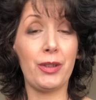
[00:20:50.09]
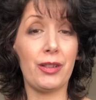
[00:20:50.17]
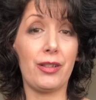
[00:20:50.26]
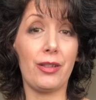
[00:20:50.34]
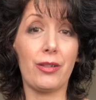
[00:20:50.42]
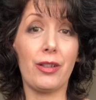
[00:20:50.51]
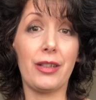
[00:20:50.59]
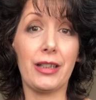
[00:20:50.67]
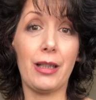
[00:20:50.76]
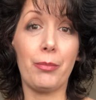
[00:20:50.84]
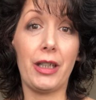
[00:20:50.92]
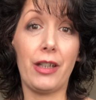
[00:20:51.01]
so do
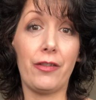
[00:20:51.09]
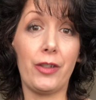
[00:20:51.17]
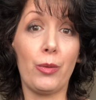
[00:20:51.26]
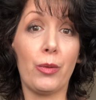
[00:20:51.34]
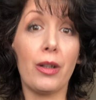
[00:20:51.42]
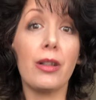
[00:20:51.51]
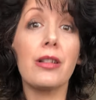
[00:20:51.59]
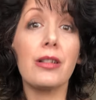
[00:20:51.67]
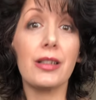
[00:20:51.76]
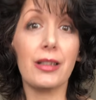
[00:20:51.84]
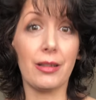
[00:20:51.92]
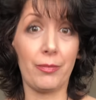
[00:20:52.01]
contact me if you want
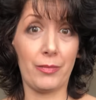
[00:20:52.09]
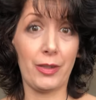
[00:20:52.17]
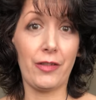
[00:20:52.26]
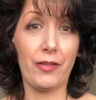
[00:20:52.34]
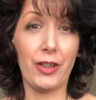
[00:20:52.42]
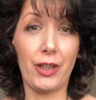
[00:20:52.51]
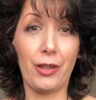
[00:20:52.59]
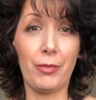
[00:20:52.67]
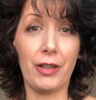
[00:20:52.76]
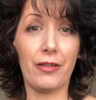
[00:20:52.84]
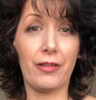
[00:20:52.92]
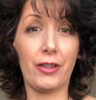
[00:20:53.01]
some of the
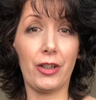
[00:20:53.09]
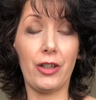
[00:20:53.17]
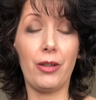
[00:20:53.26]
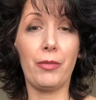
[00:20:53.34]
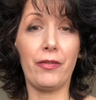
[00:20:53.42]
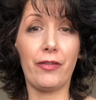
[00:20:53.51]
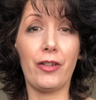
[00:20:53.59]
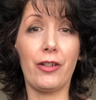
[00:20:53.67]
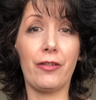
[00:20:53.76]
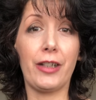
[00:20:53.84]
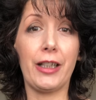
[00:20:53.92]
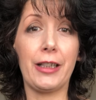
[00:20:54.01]
human
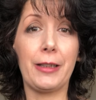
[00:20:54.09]
Fulvic.